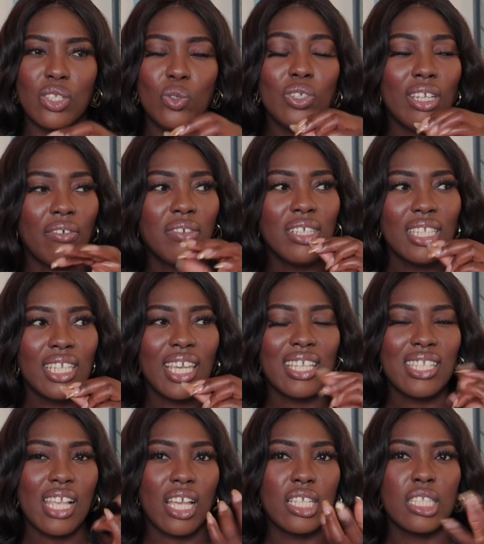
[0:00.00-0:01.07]
You definitely get,
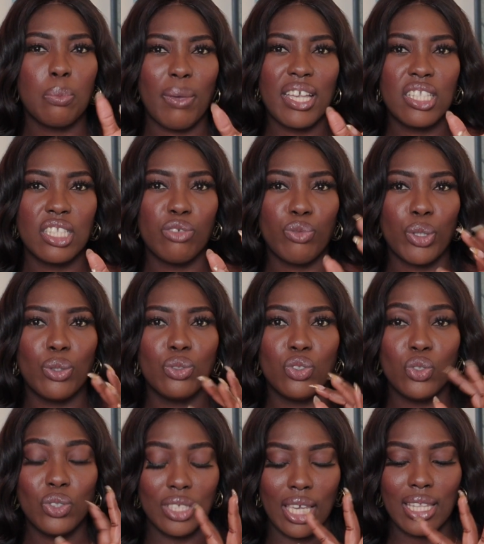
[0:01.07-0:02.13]
it's like a spicy rose.
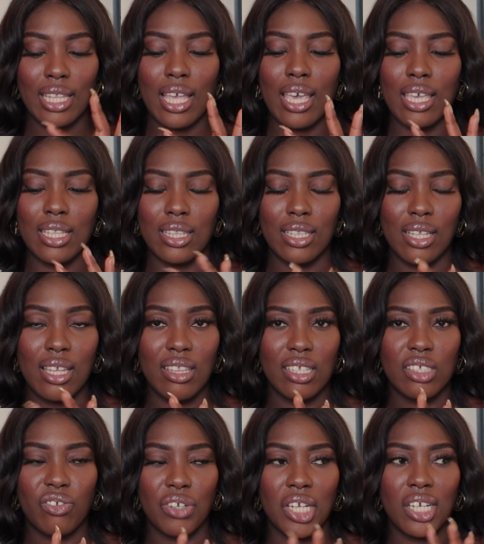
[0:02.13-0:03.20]
You get that in
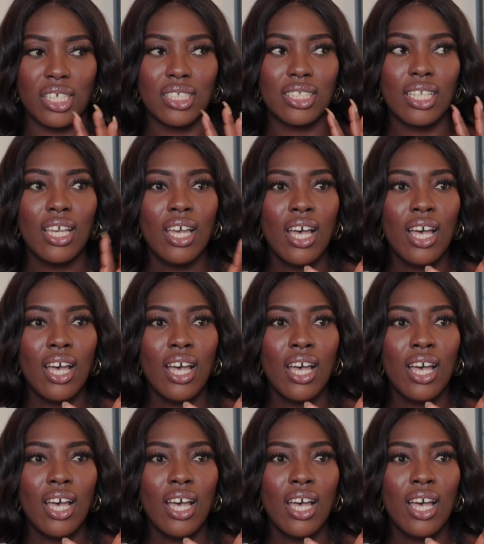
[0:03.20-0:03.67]
this fragrance.